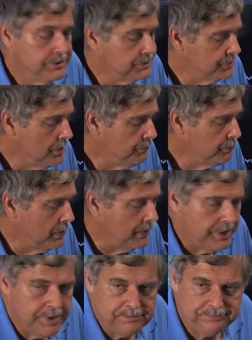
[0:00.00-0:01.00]
The
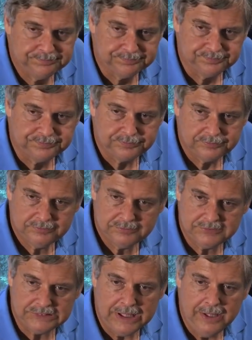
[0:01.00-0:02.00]
software in them.
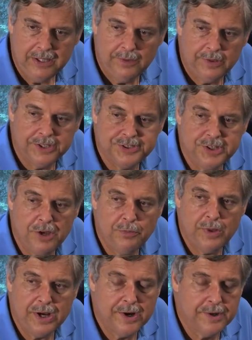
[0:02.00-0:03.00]
Well, the
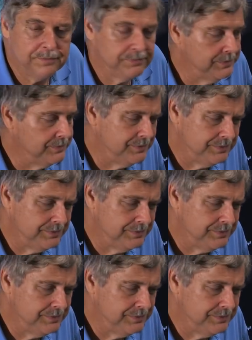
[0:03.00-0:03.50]
software,